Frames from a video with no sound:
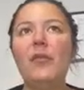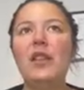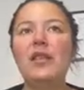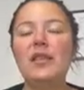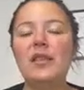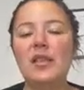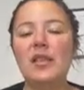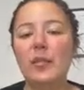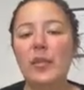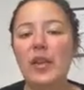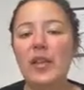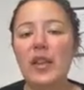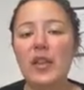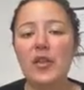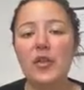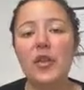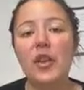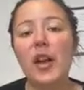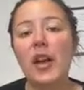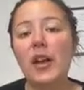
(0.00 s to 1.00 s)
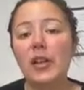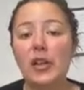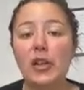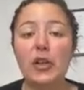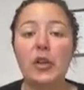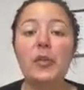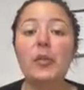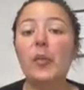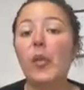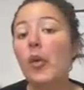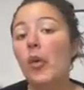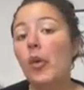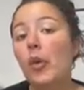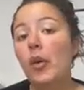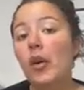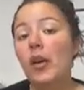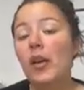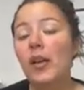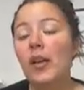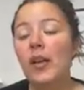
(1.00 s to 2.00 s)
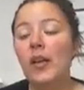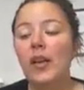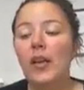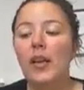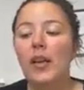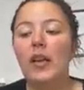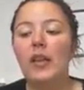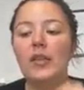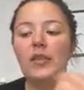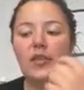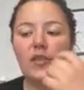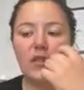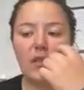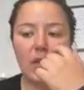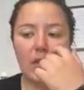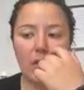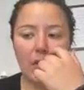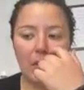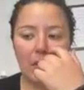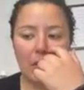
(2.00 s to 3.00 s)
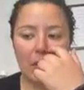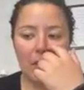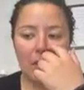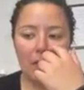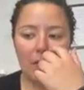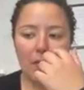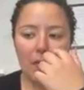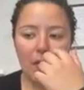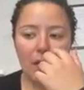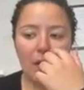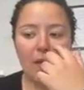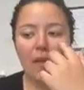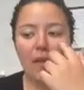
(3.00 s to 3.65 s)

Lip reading: doesn't mean that you can't learn more. So yeah,